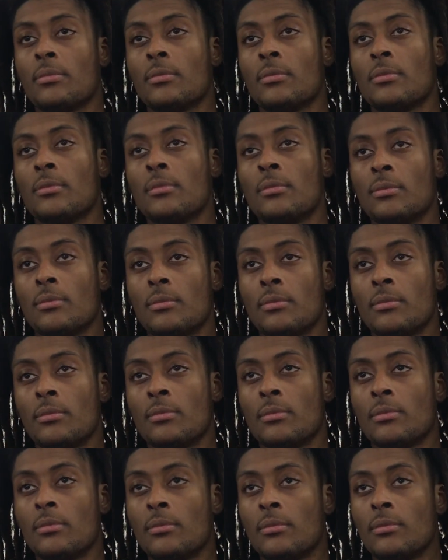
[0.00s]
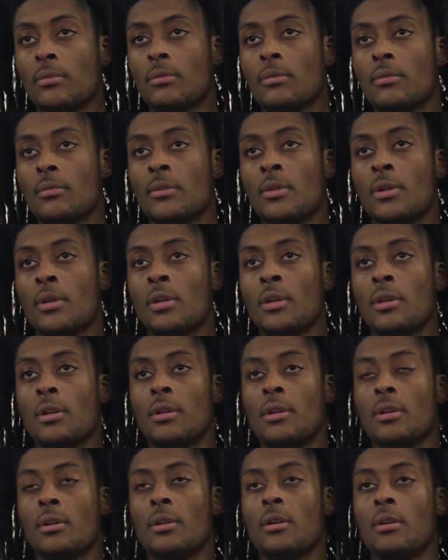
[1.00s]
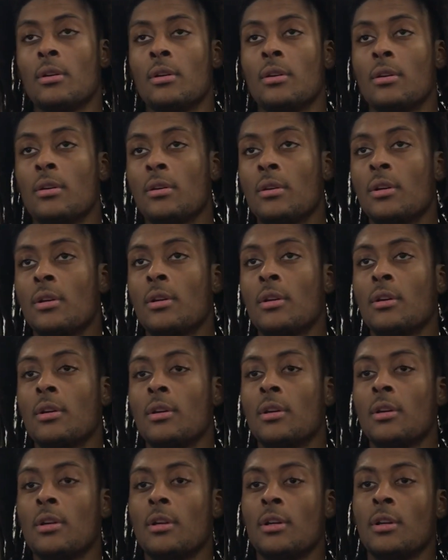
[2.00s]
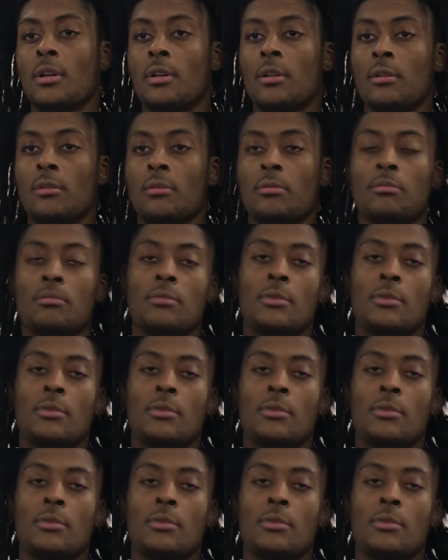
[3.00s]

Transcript: Did you try to get into the game, or is that just off, off limits from the start?